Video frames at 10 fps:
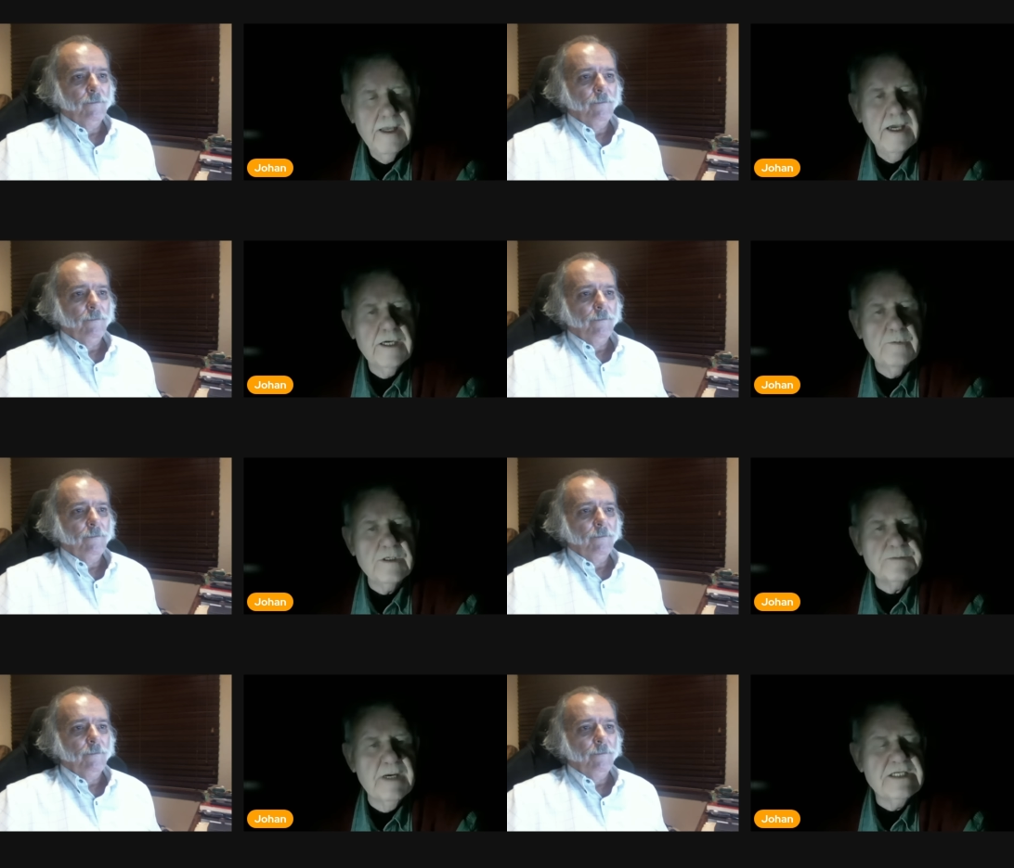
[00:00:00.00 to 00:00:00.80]
Speaker 1: And it
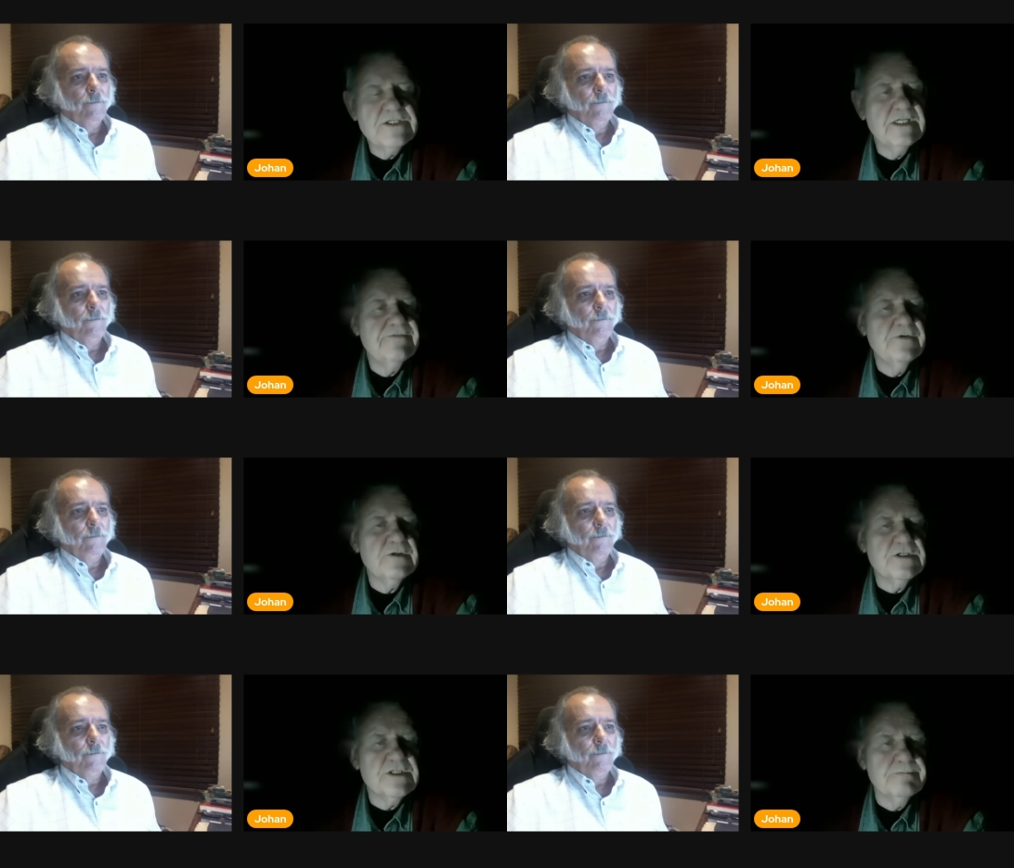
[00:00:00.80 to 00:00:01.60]
was basically
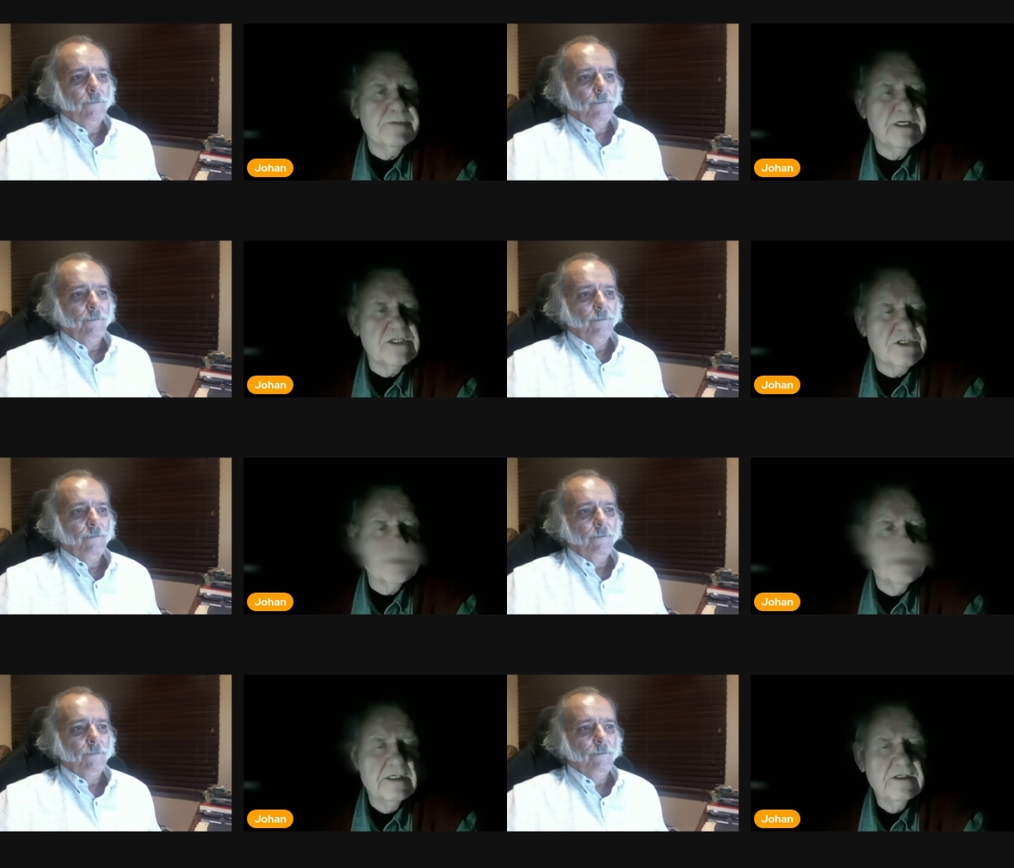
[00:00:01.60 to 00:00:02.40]
for the simple
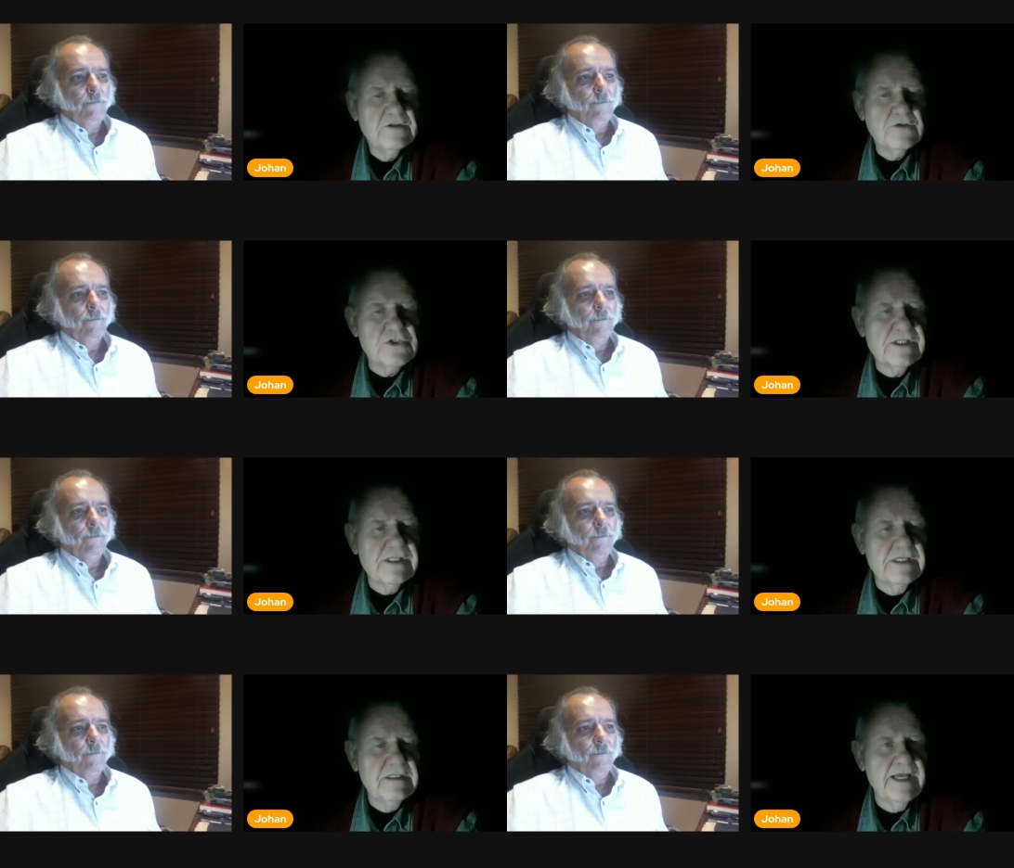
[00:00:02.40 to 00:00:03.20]
reason to
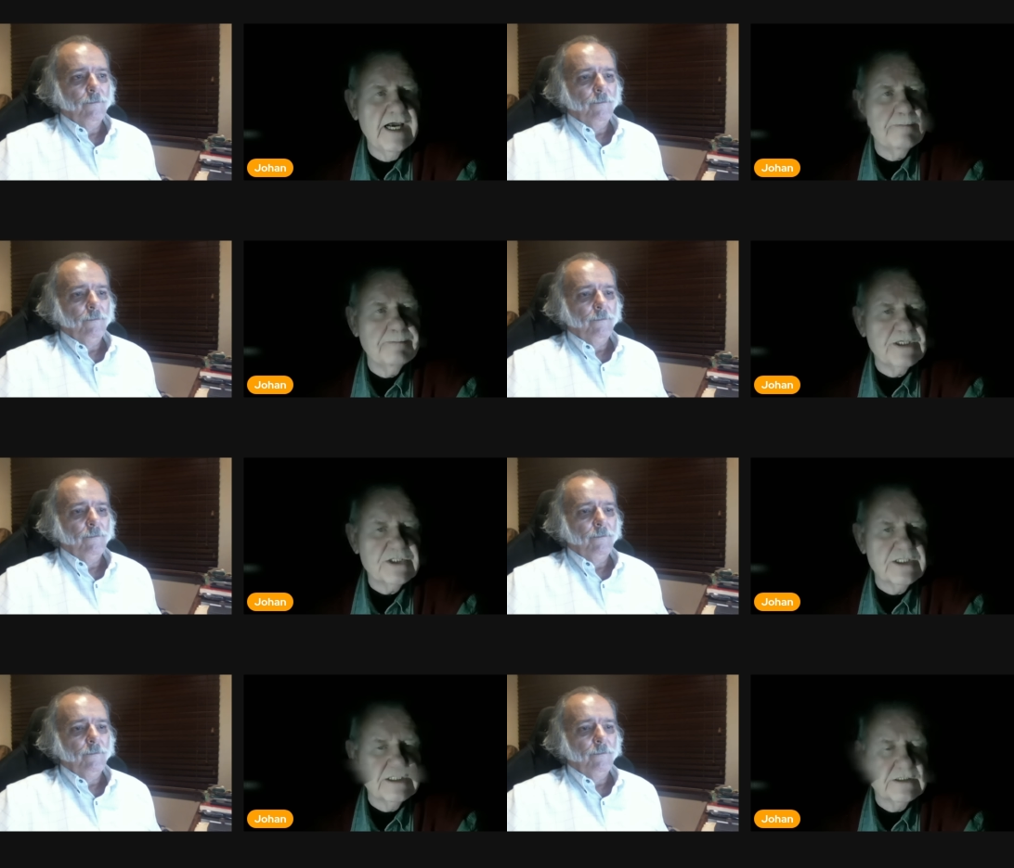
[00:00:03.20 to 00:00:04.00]
steal our
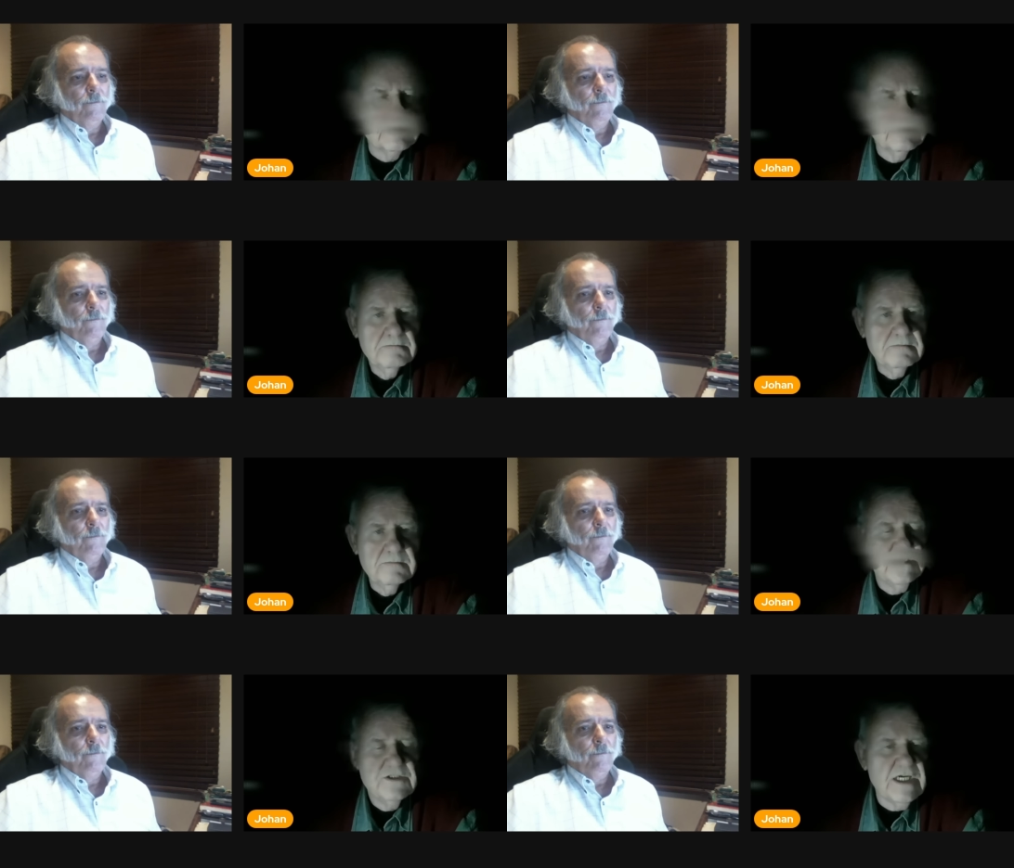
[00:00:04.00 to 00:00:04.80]
business.
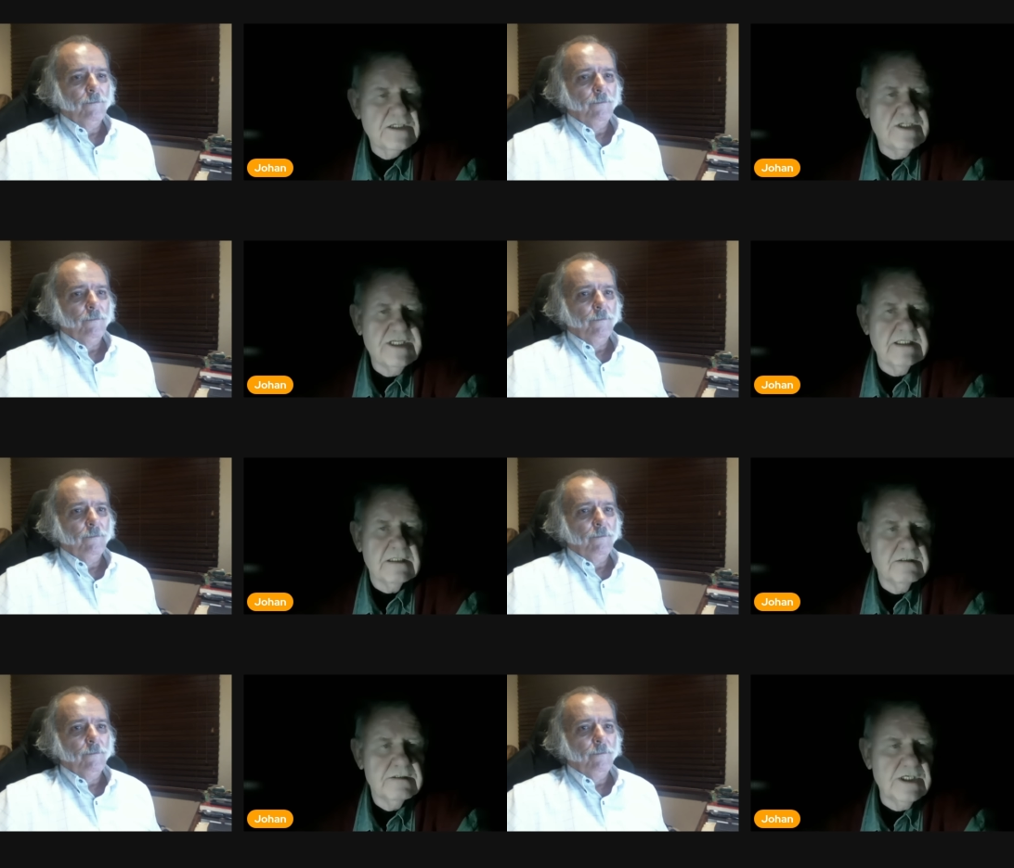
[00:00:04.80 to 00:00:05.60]
The judge
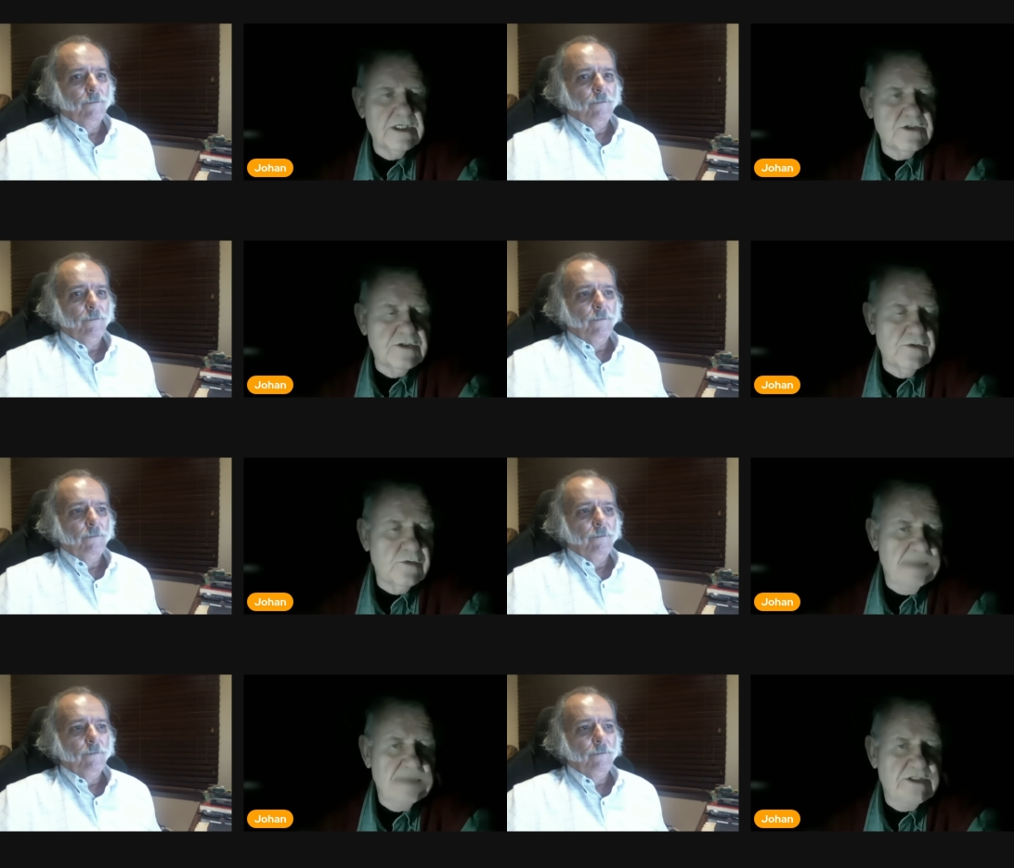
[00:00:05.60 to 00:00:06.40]
said, Judge
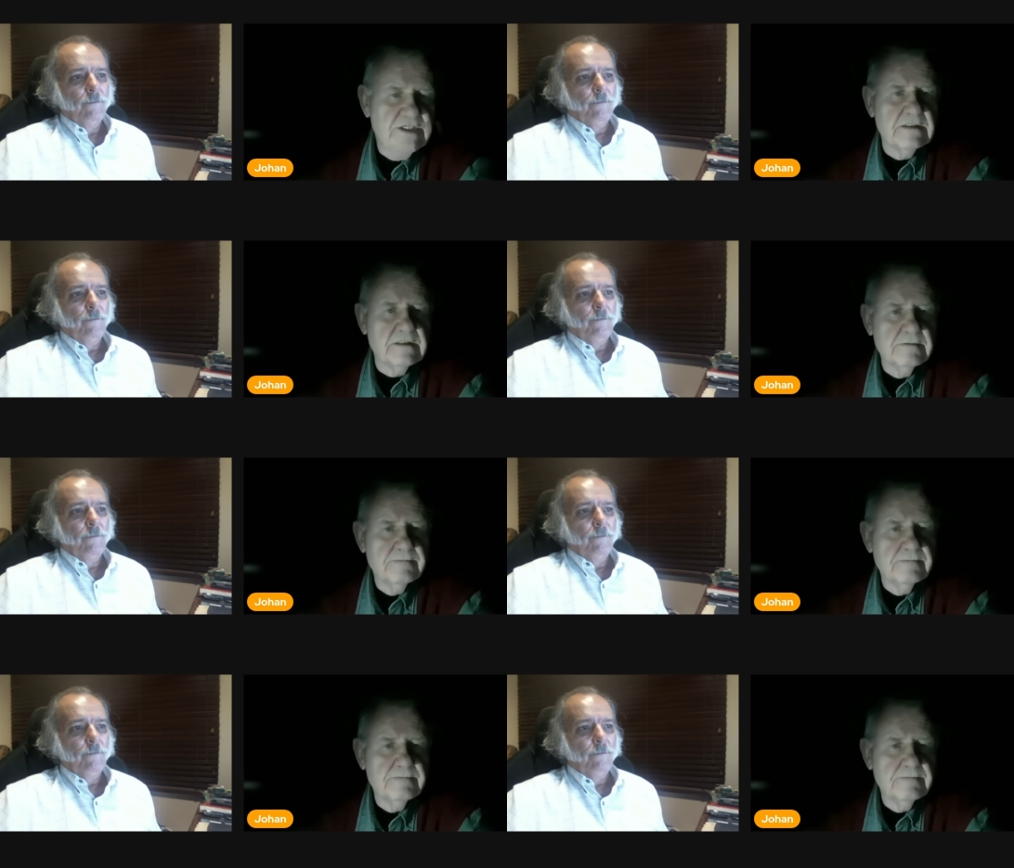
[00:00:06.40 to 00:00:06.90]
Tuchten said